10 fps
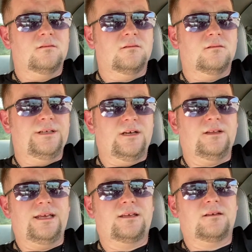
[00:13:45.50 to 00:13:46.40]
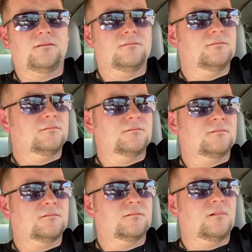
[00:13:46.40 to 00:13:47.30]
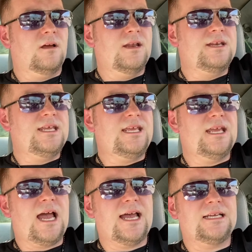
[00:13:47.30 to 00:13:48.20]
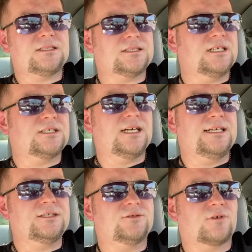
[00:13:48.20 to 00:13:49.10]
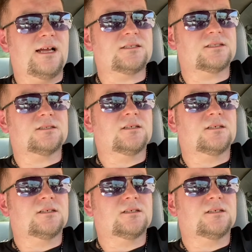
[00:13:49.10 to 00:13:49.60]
You know, like a knee-high, skin-tight dress.